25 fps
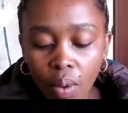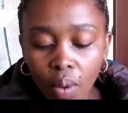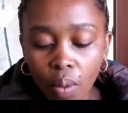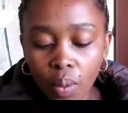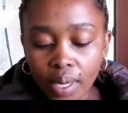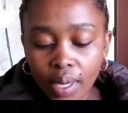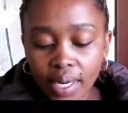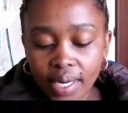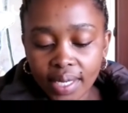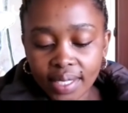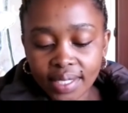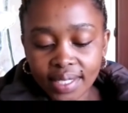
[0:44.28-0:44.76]

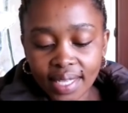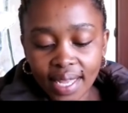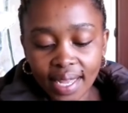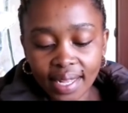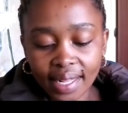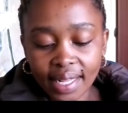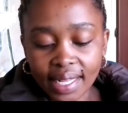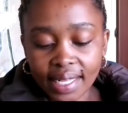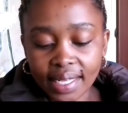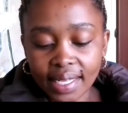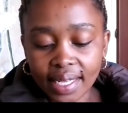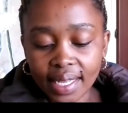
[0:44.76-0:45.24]
What
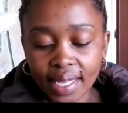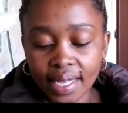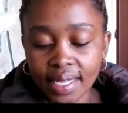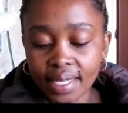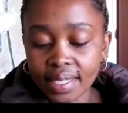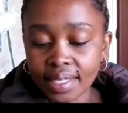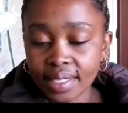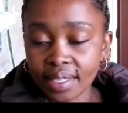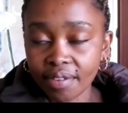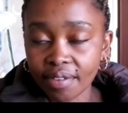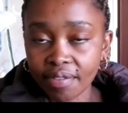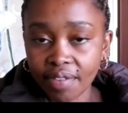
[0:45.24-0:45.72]
exactly
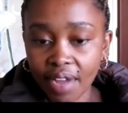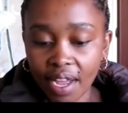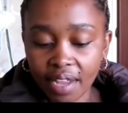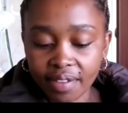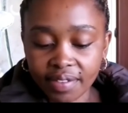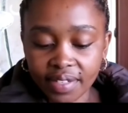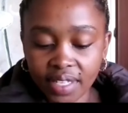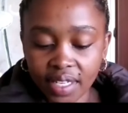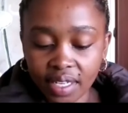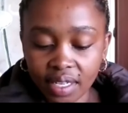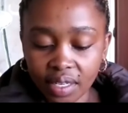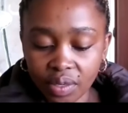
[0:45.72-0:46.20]
is the
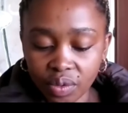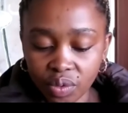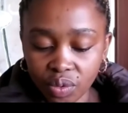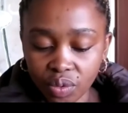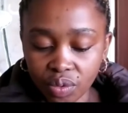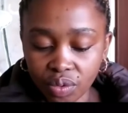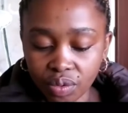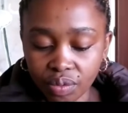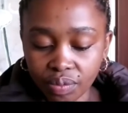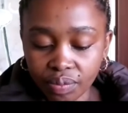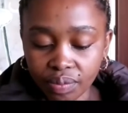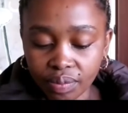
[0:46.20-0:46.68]
5-second
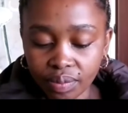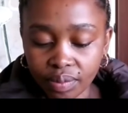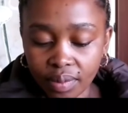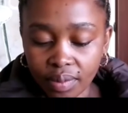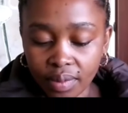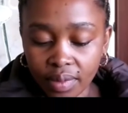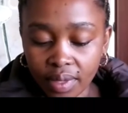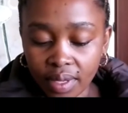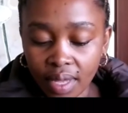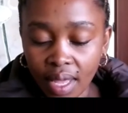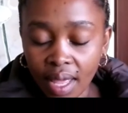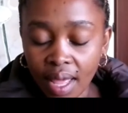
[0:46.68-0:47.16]
rule?
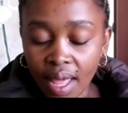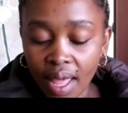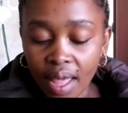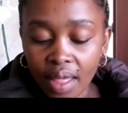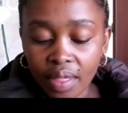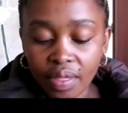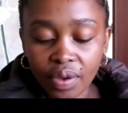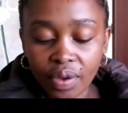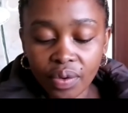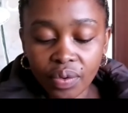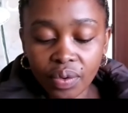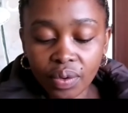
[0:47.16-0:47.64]

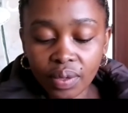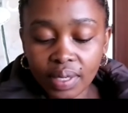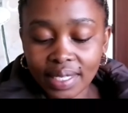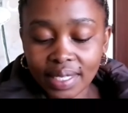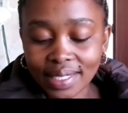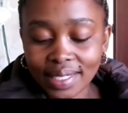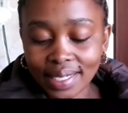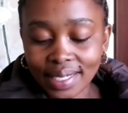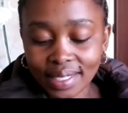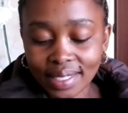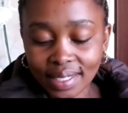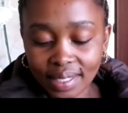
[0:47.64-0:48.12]
The rule
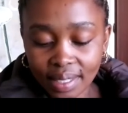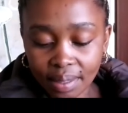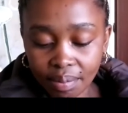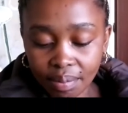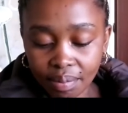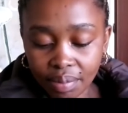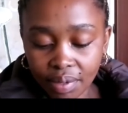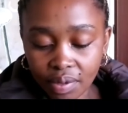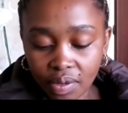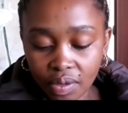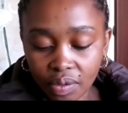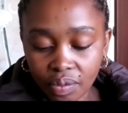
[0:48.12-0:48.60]
is a
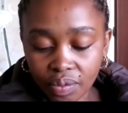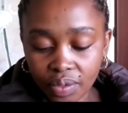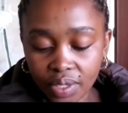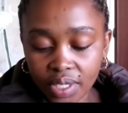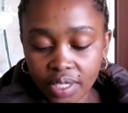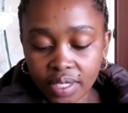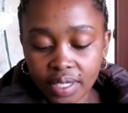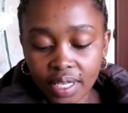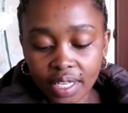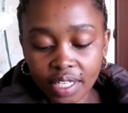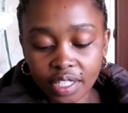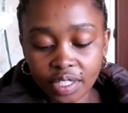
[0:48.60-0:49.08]
simple,
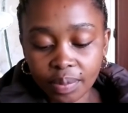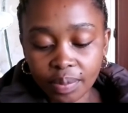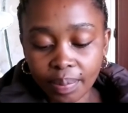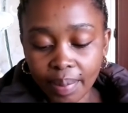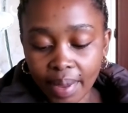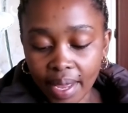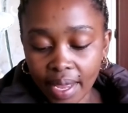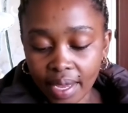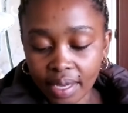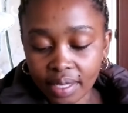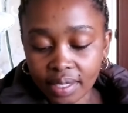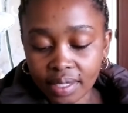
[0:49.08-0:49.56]

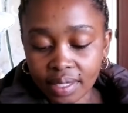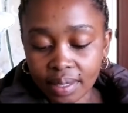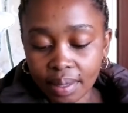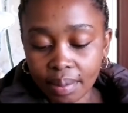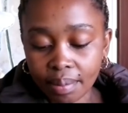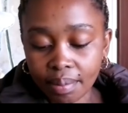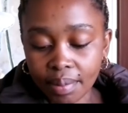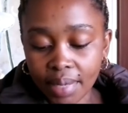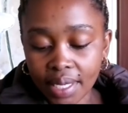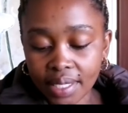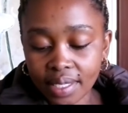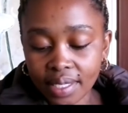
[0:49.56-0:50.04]
research-backed
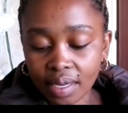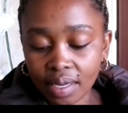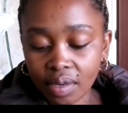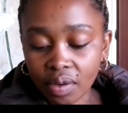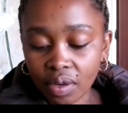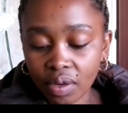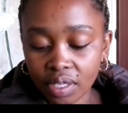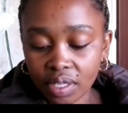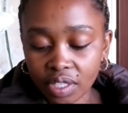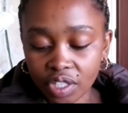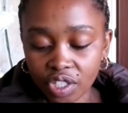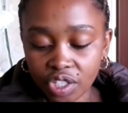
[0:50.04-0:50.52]

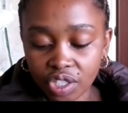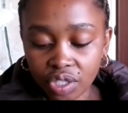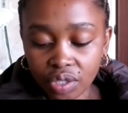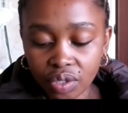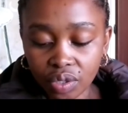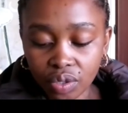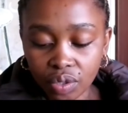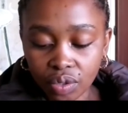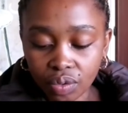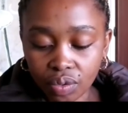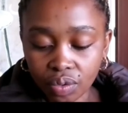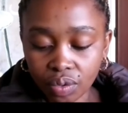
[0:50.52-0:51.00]

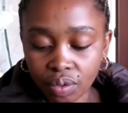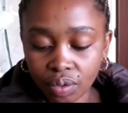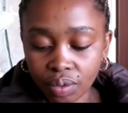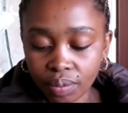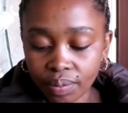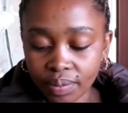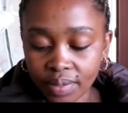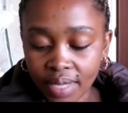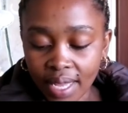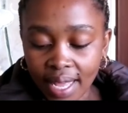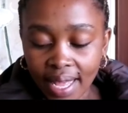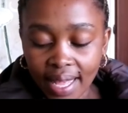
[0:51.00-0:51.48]
metacognition tool
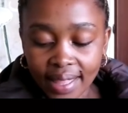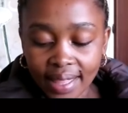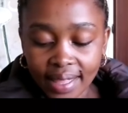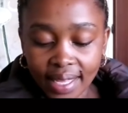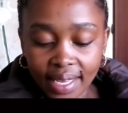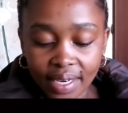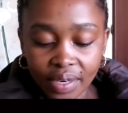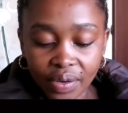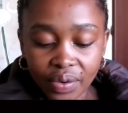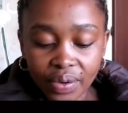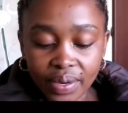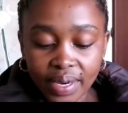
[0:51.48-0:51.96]

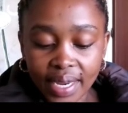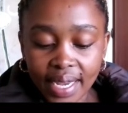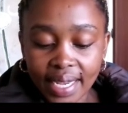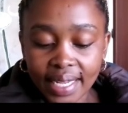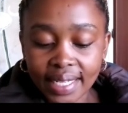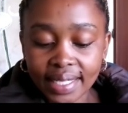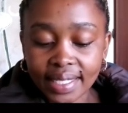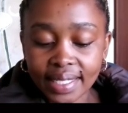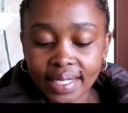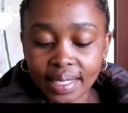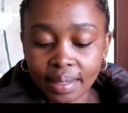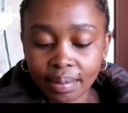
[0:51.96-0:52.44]
that
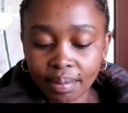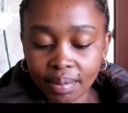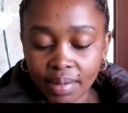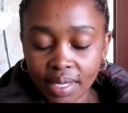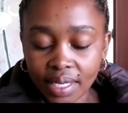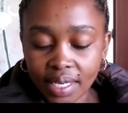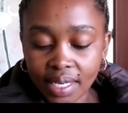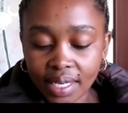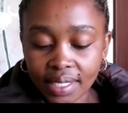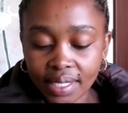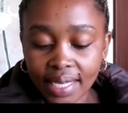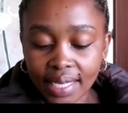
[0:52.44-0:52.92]
creates
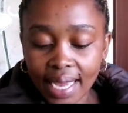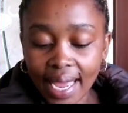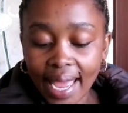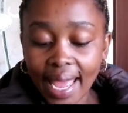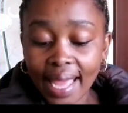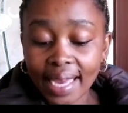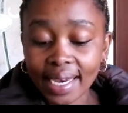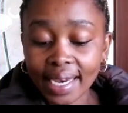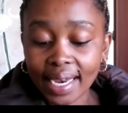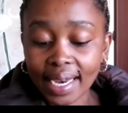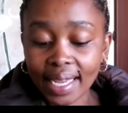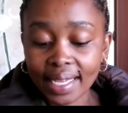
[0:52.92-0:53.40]
immediate
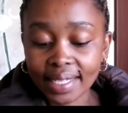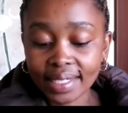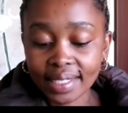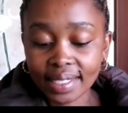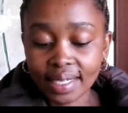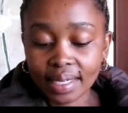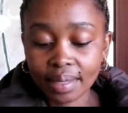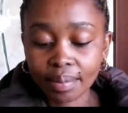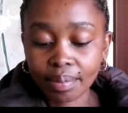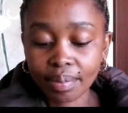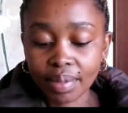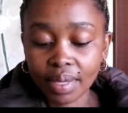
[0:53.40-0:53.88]
and
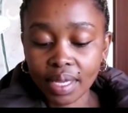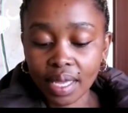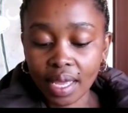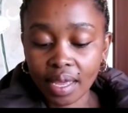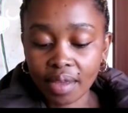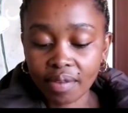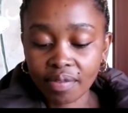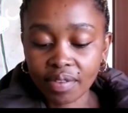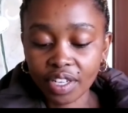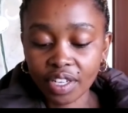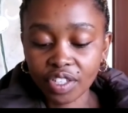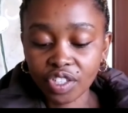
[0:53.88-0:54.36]
lasting
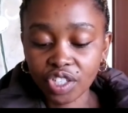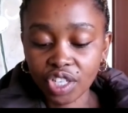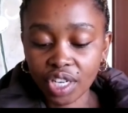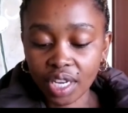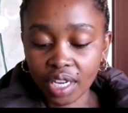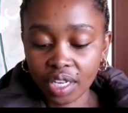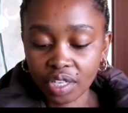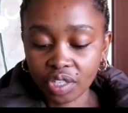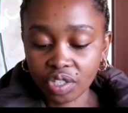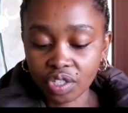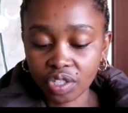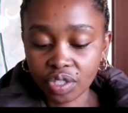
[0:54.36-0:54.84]
behavior
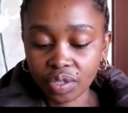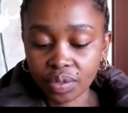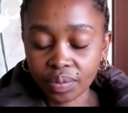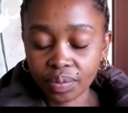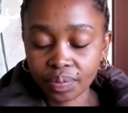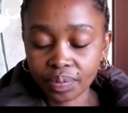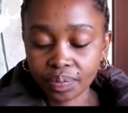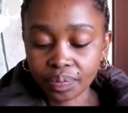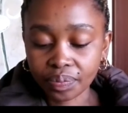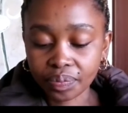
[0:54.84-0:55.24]
change.